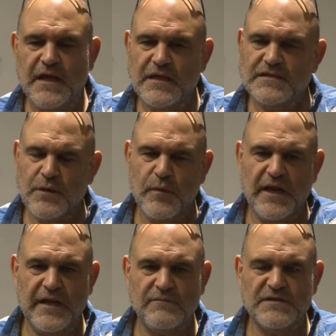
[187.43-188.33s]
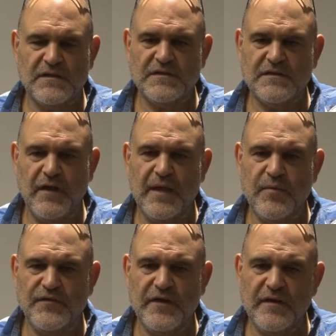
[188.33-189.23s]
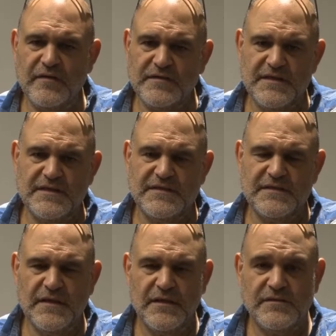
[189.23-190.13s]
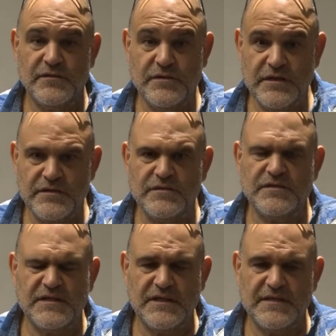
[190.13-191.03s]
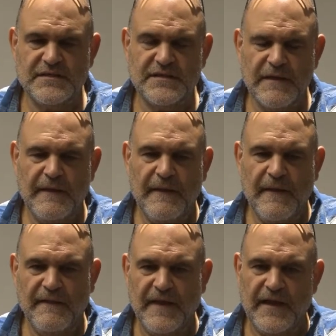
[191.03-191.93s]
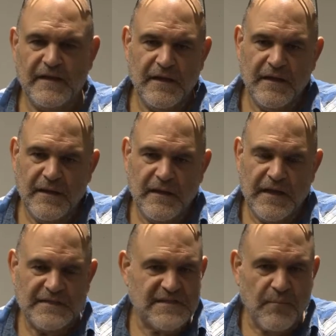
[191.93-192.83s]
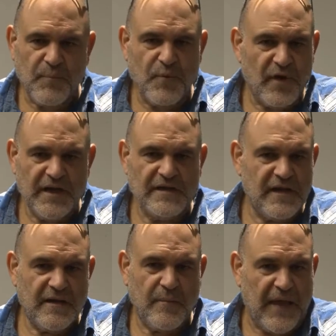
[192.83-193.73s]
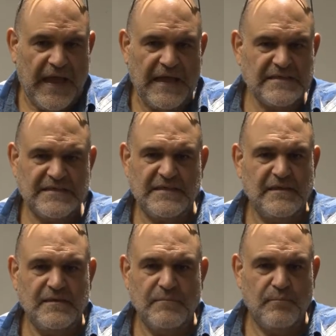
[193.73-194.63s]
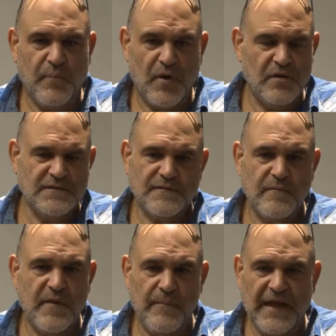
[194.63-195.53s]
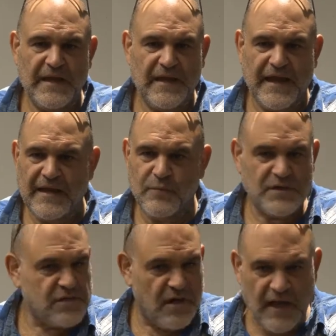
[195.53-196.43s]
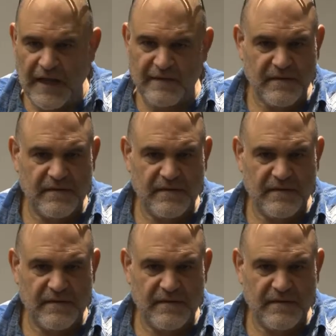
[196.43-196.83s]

And so what he was also able to deduce is to deduce is that at some point in the past, birds from the mainland, which are not